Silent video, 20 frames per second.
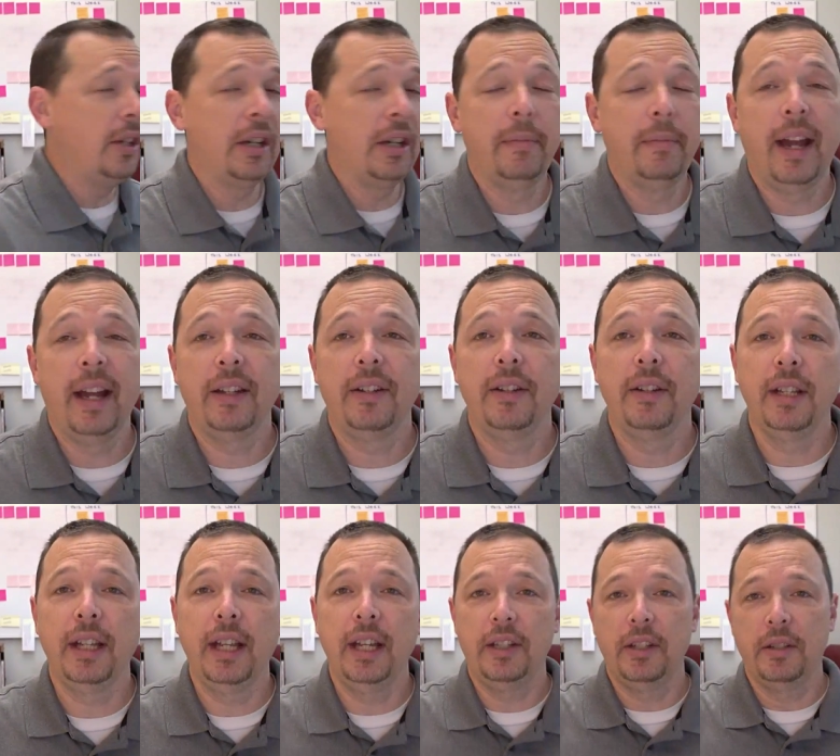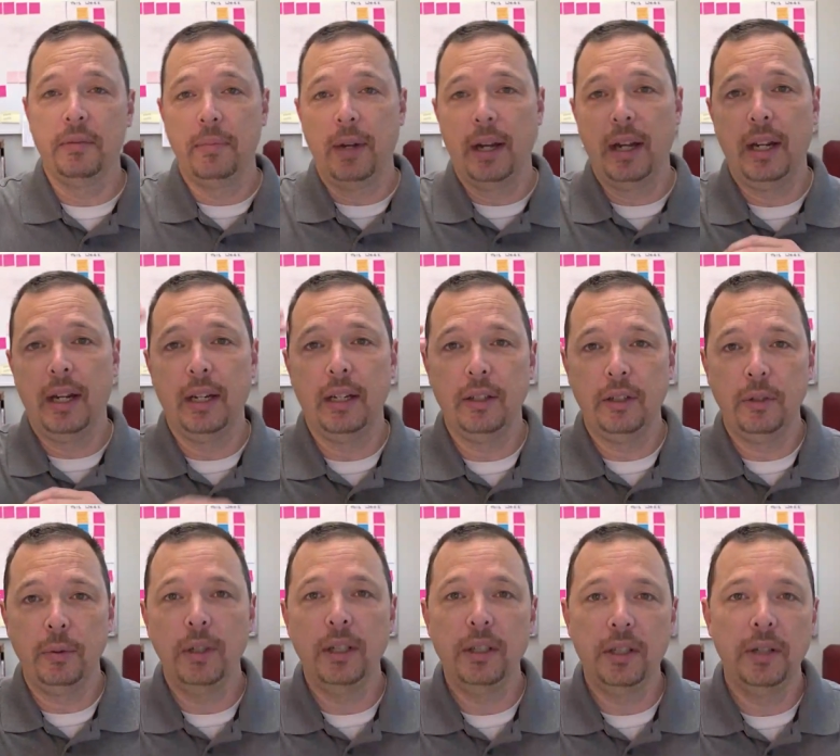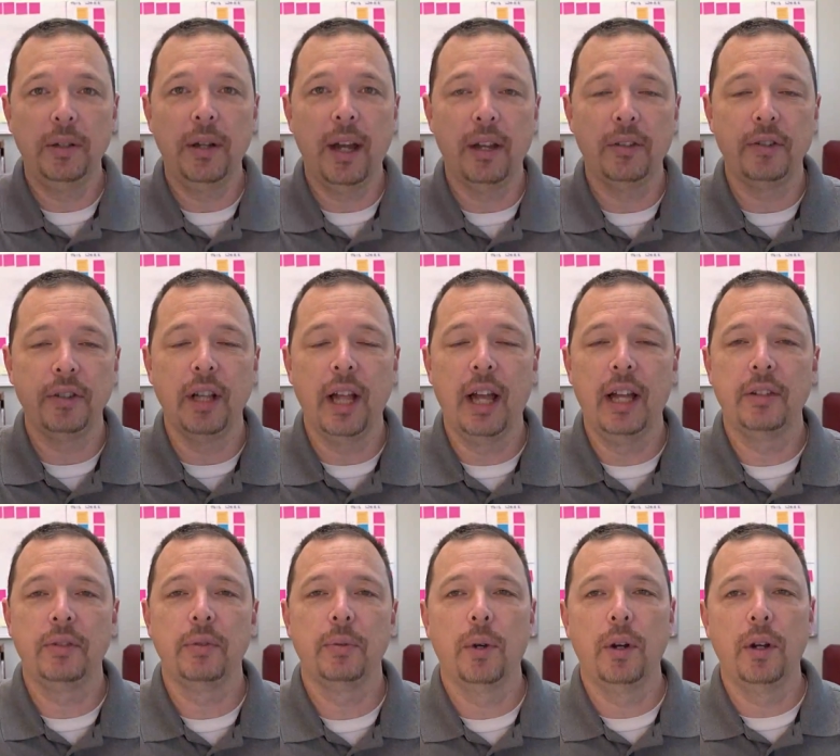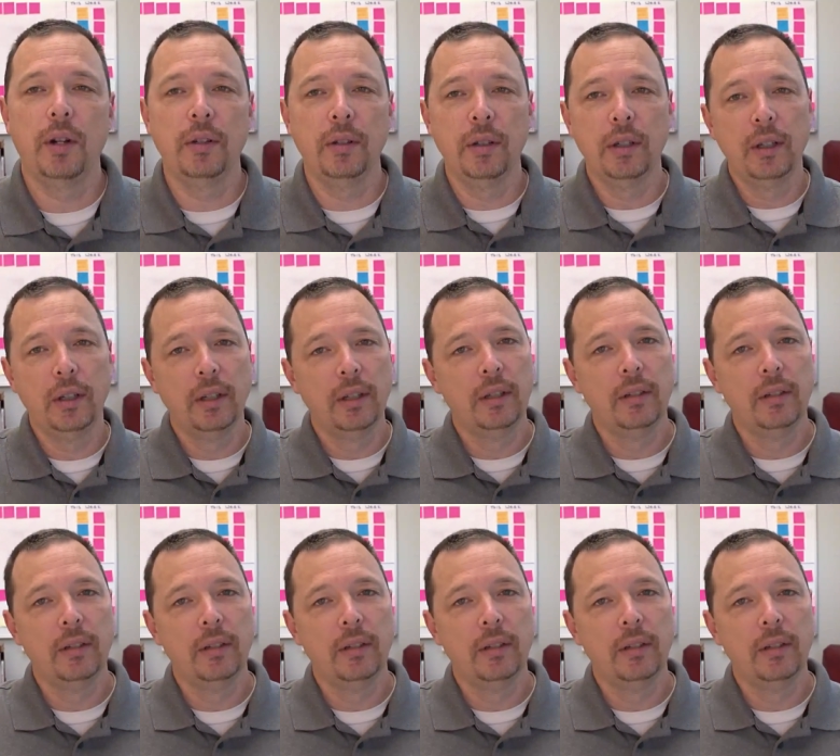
took it back to the kitchen. My 22 ounce glass of water,